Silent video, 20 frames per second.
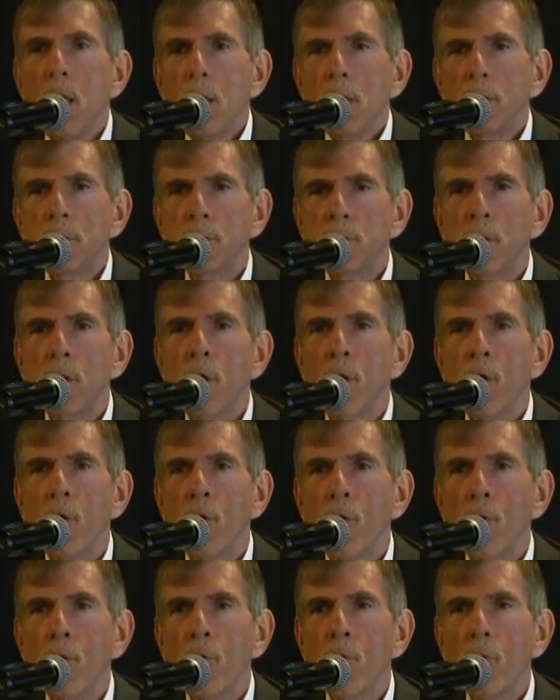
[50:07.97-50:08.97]

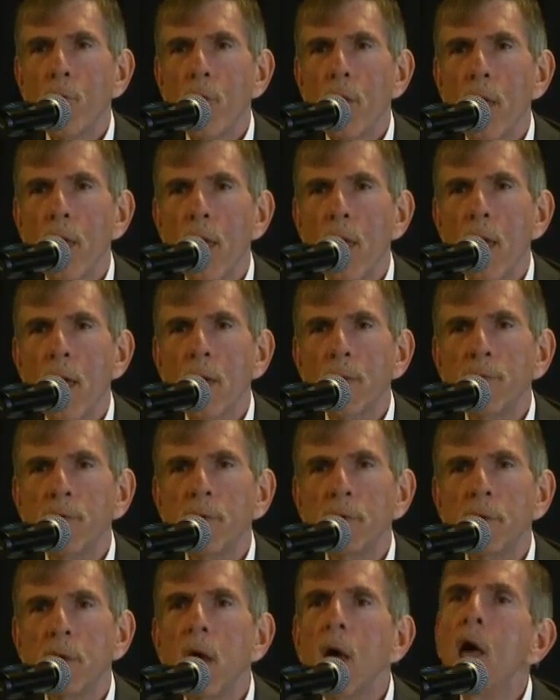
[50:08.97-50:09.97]
So at
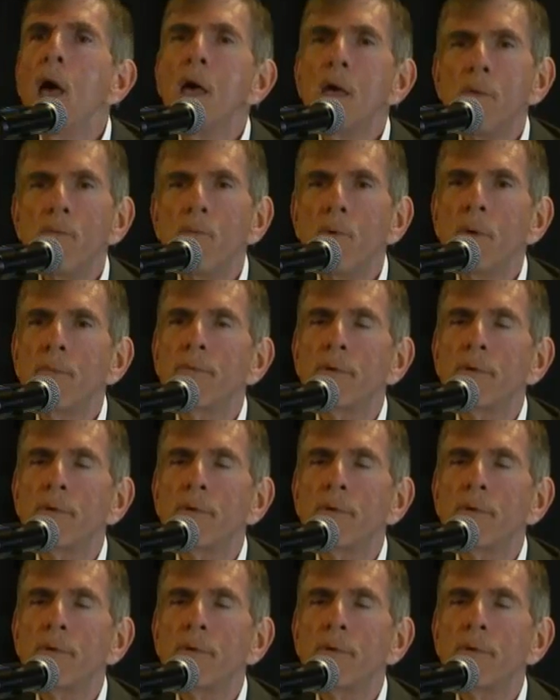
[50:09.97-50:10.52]
the time